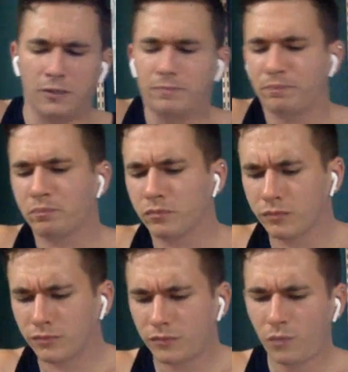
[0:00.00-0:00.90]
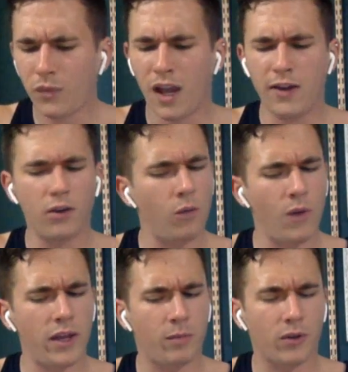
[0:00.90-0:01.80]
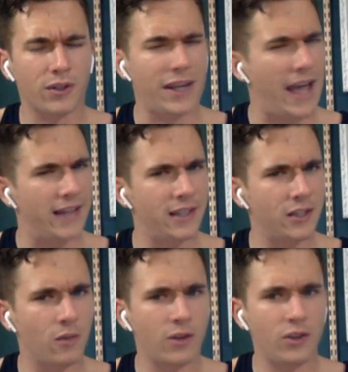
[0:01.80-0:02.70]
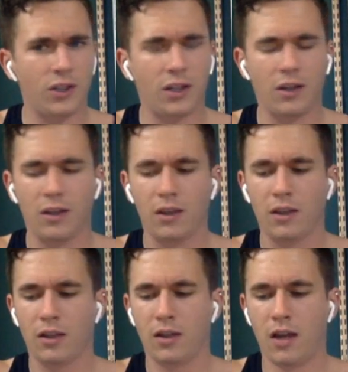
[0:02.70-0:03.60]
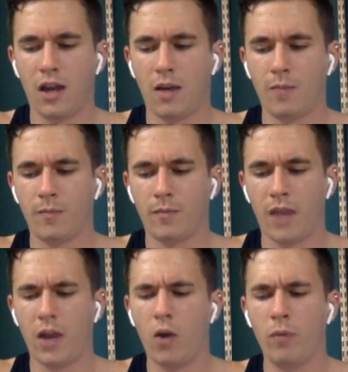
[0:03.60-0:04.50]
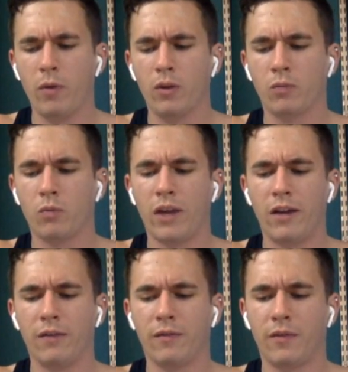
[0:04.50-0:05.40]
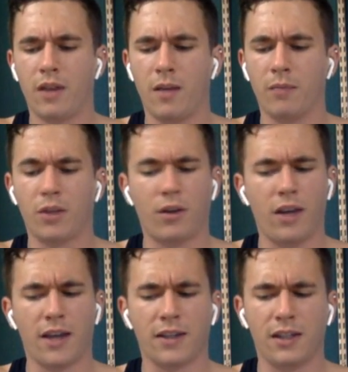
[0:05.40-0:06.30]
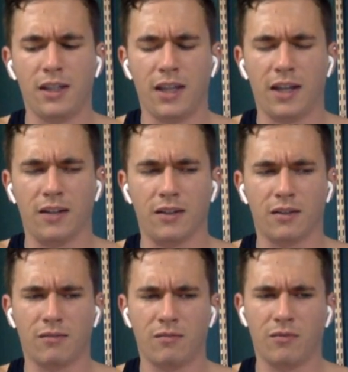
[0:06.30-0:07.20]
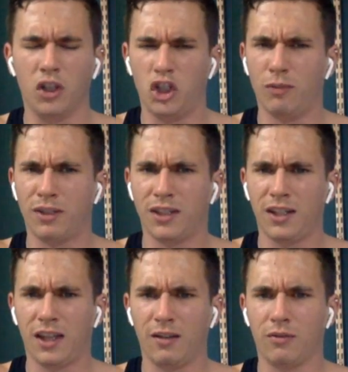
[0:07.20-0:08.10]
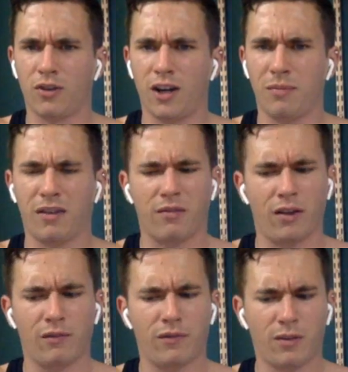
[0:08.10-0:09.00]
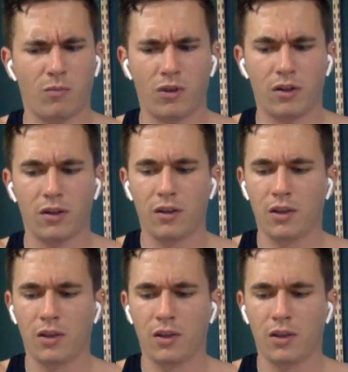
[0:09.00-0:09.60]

me. I don't know why the person asked this question. I hope it was more out of curiosity and legitimacy than trying to make fun of someone.